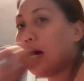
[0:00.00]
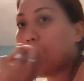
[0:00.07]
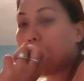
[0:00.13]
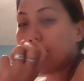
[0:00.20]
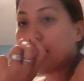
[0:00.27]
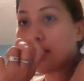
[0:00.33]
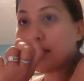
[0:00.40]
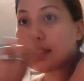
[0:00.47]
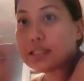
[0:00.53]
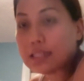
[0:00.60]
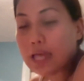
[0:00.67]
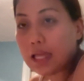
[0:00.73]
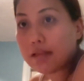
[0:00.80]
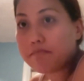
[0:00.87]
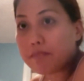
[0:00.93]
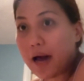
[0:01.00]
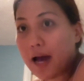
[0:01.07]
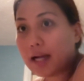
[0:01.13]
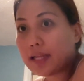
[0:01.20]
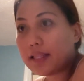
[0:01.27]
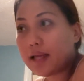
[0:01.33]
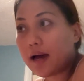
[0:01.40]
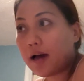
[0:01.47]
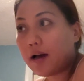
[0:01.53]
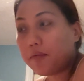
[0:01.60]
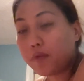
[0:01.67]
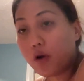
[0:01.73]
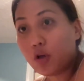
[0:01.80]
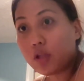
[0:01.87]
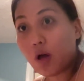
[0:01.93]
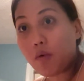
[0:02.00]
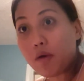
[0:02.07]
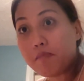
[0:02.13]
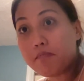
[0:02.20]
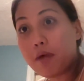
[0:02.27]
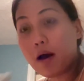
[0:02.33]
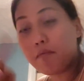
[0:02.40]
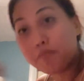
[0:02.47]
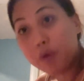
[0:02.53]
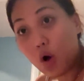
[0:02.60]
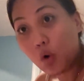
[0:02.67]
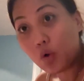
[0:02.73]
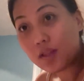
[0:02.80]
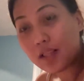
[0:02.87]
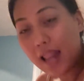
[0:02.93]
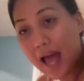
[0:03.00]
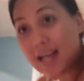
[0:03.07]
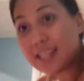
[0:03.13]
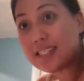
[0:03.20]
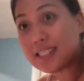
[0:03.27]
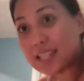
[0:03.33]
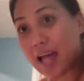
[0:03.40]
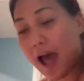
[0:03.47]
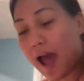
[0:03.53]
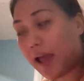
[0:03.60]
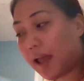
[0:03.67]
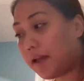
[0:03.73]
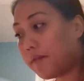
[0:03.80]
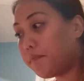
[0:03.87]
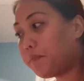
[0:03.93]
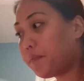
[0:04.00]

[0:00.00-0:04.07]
sent back the phone that we bought last time,